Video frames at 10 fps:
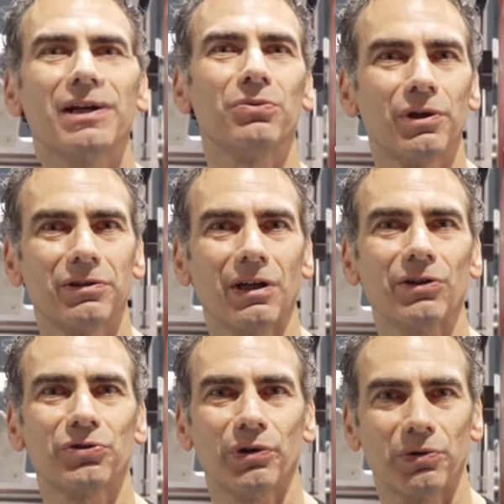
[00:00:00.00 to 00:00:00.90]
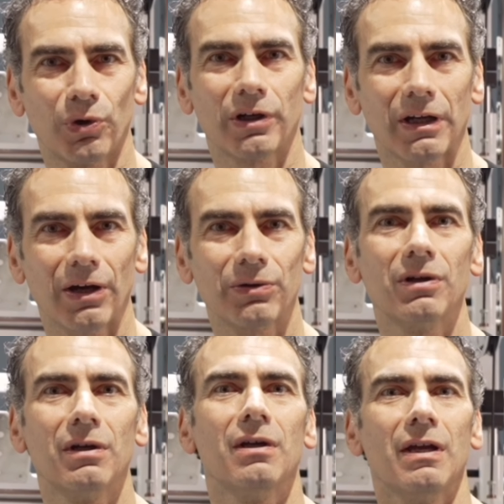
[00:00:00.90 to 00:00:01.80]
great rear deltoid
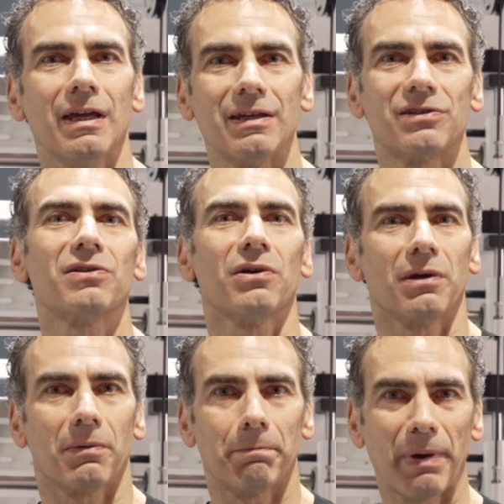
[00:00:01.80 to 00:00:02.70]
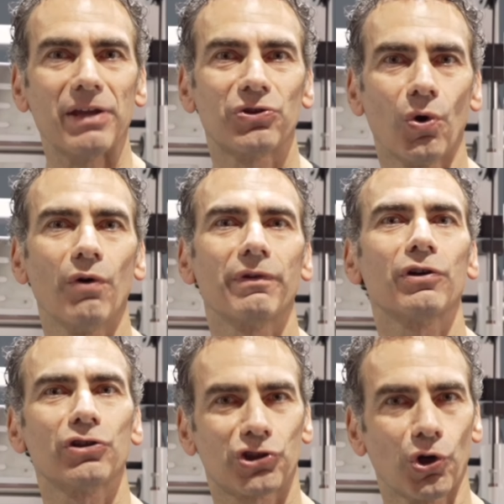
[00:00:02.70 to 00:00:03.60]
workout is bent
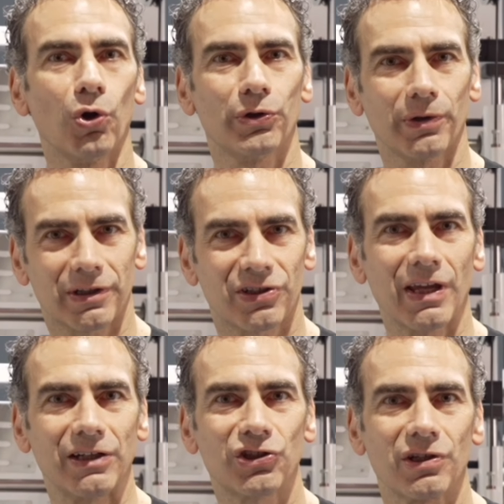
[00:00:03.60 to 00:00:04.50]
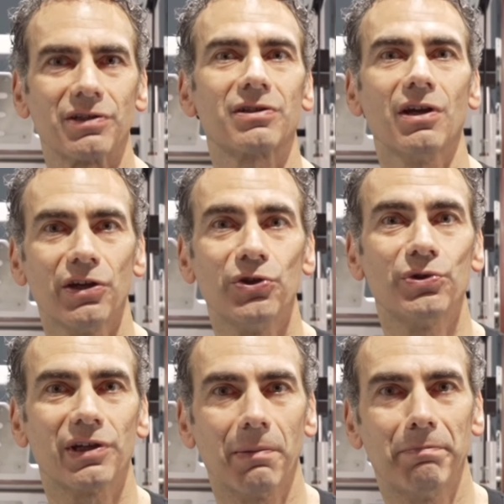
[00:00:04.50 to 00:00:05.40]
over shoulder extensions
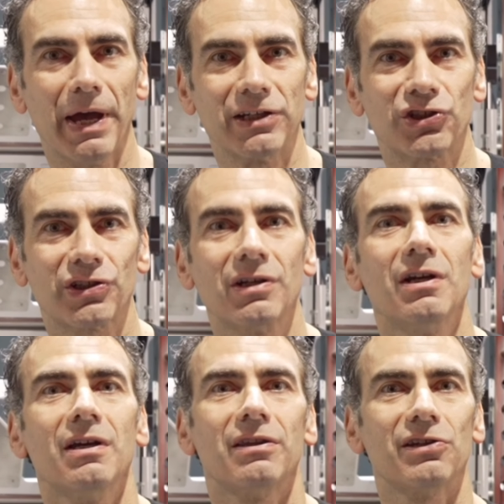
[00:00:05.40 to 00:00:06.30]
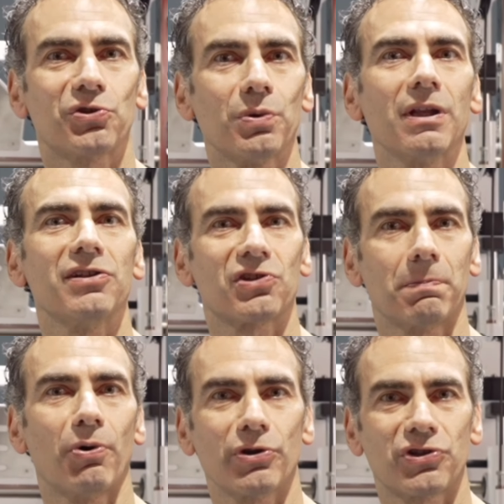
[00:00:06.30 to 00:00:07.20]
using a bench. This really
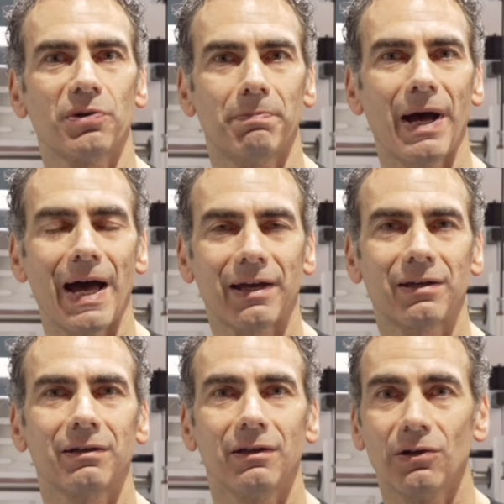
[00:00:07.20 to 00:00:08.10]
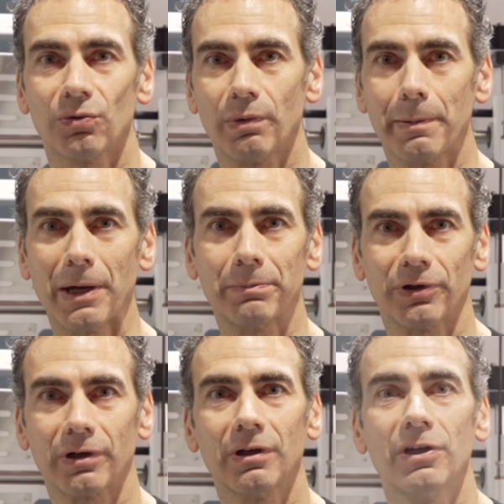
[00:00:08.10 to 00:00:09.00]
supports your back.
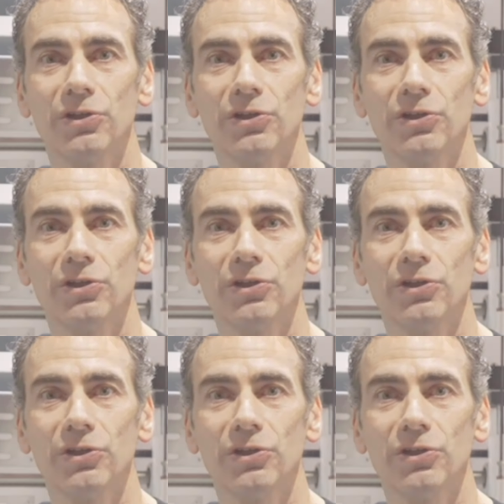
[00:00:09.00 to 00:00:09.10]
Remember,